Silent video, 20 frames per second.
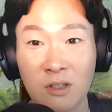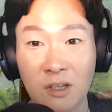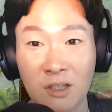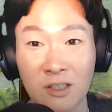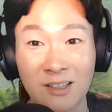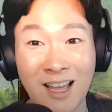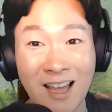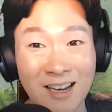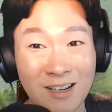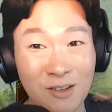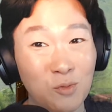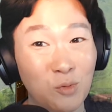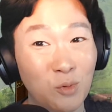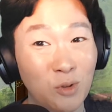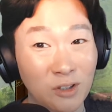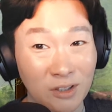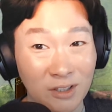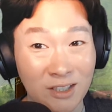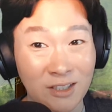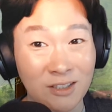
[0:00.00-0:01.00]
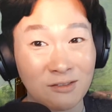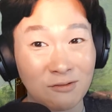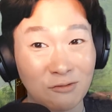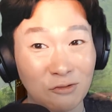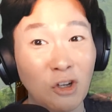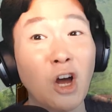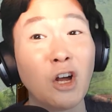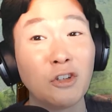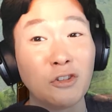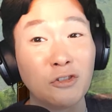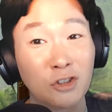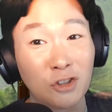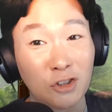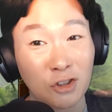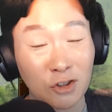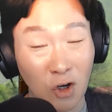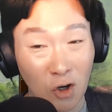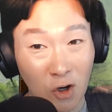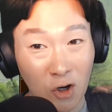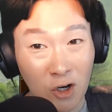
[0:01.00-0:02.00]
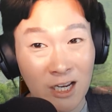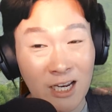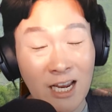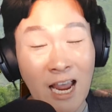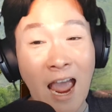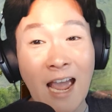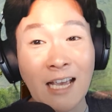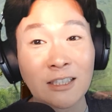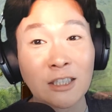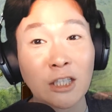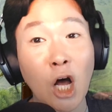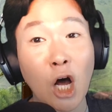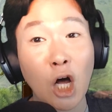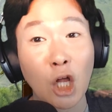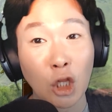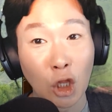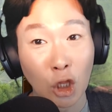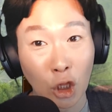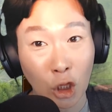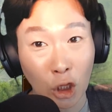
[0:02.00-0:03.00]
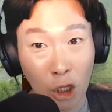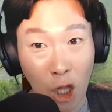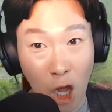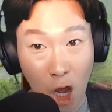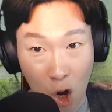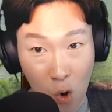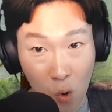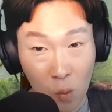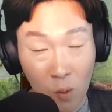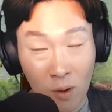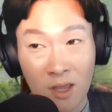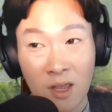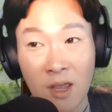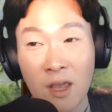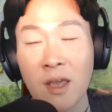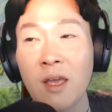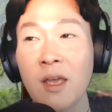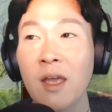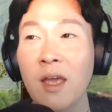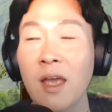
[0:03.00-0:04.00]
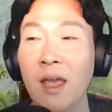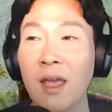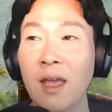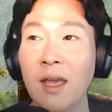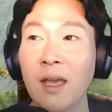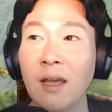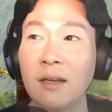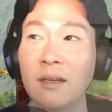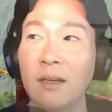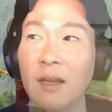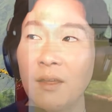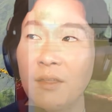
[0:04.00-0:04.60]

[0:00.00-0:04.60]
like, that is really dirty and low. And I